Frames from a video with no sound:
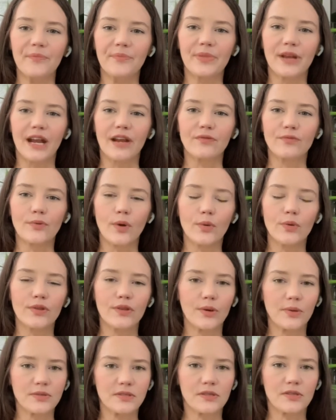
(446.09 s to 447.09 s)
but I wrote
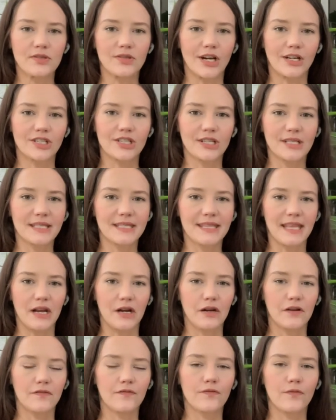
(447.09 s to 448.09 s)
those instructions
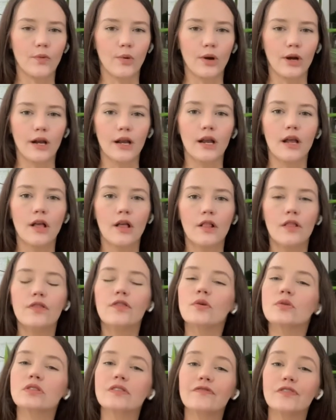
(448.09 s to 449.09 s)
there for
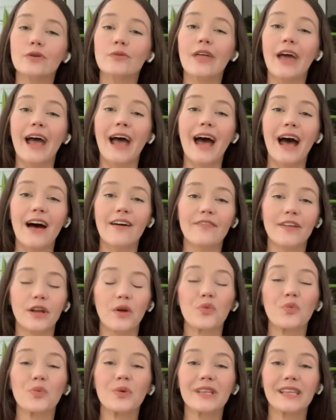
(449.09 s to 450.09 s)
those of you that have like a
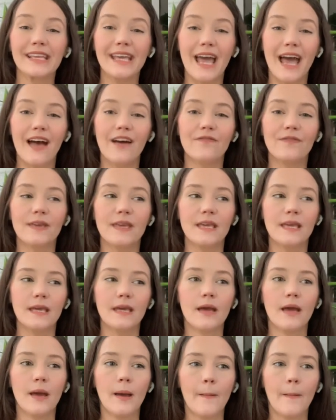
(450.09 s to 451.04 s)
really heavy